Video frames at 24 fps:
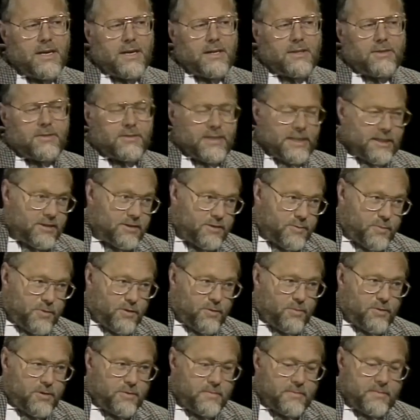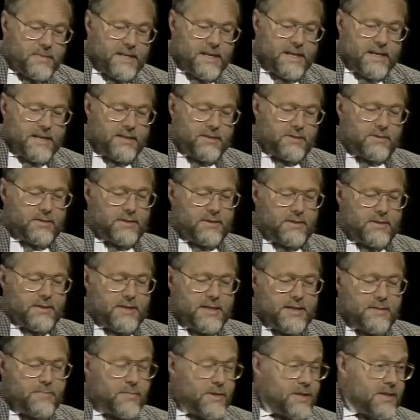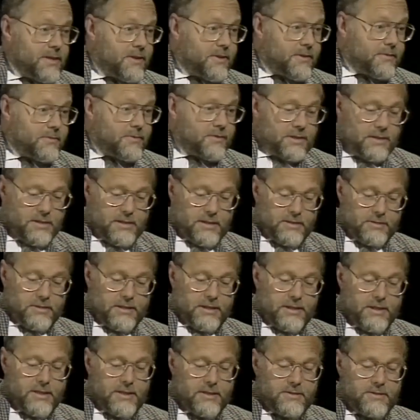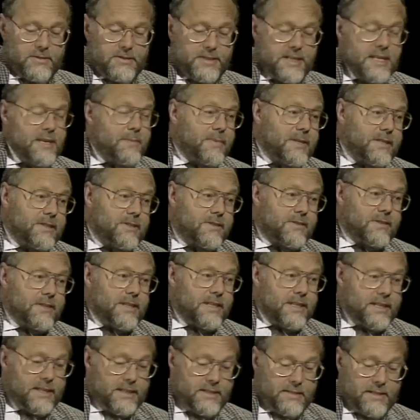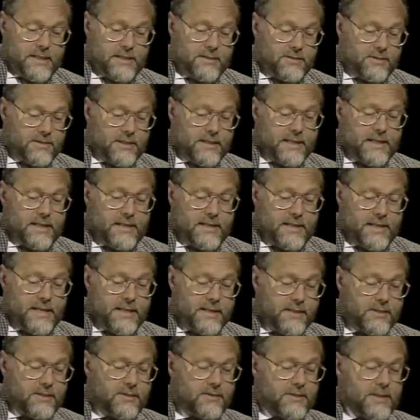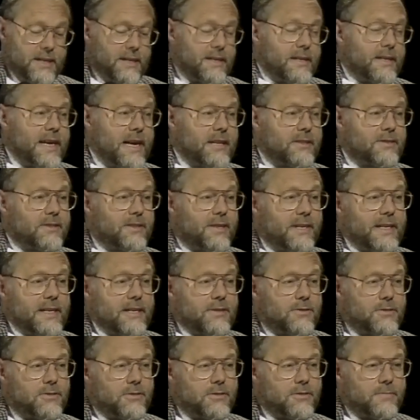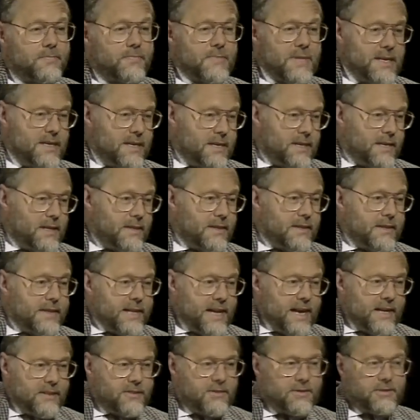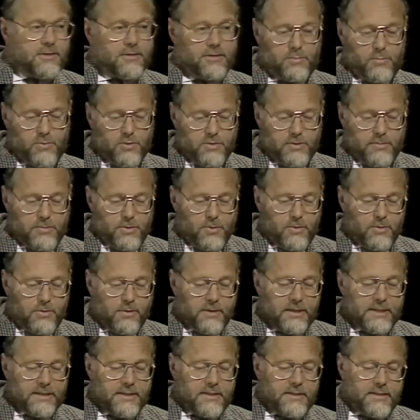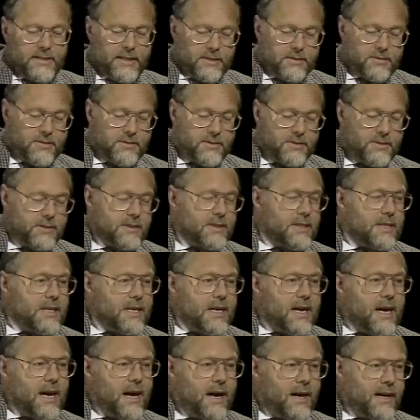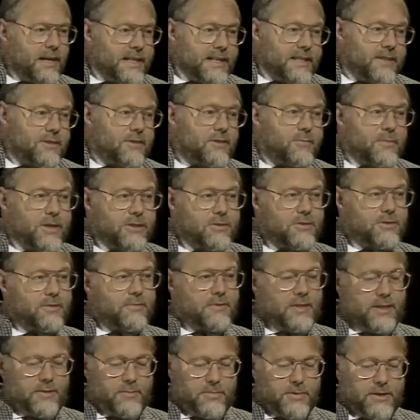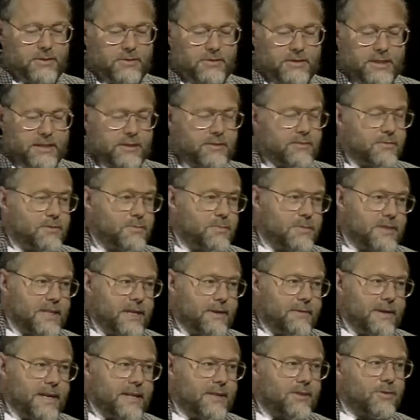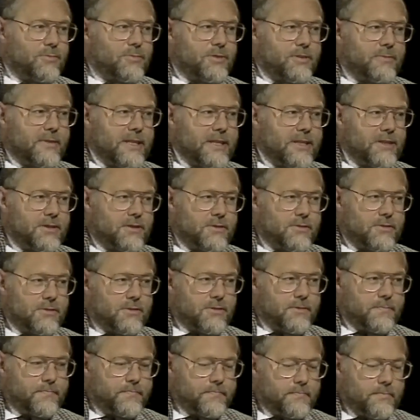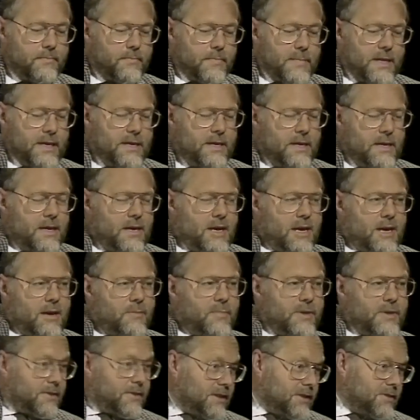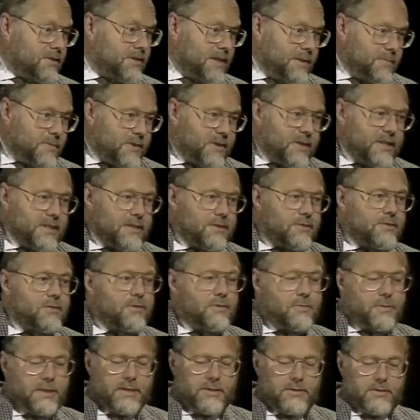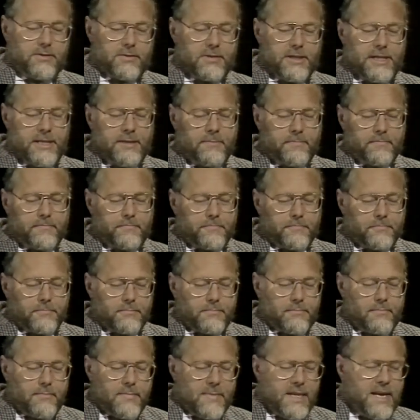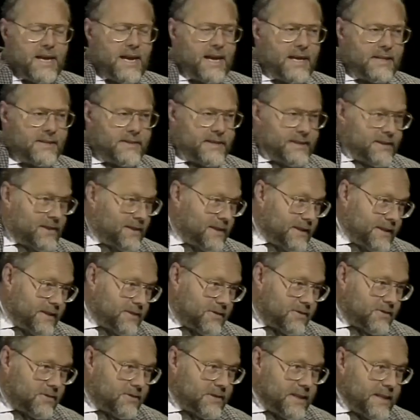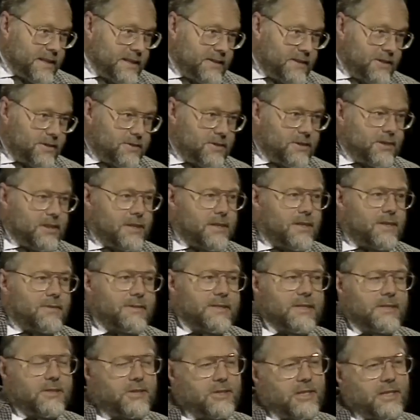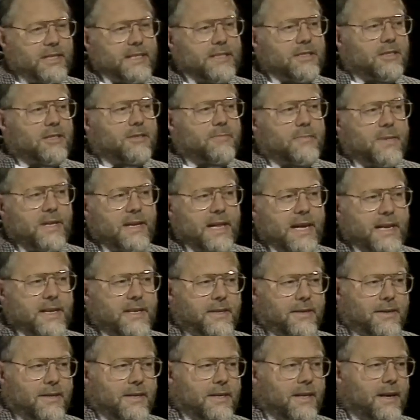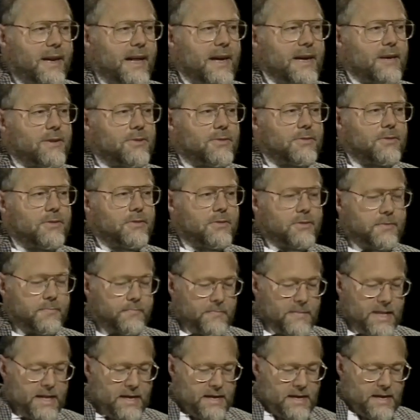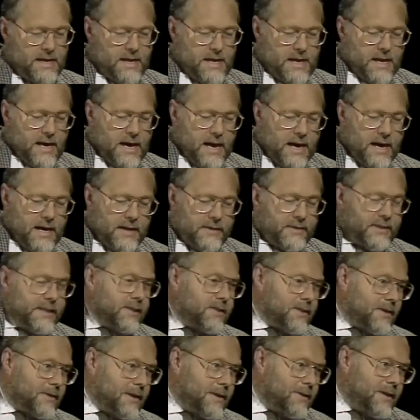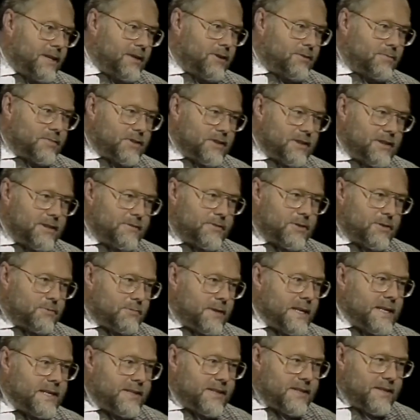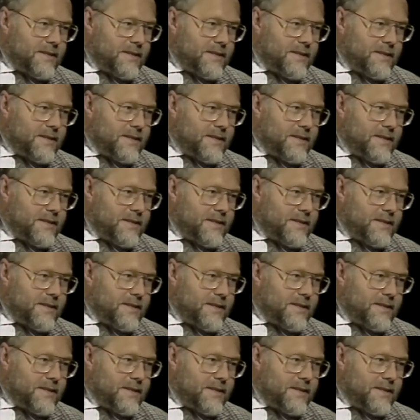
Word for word: Second problem is that the birth of stars occurs deep inside, inside interstellar gas clouds. And the gas, more importantly the dust, hides most of that process from direct observations. But some things that we can see, and the earliest stages occur in the giant molecular clouds. Uh, these are only observed at radio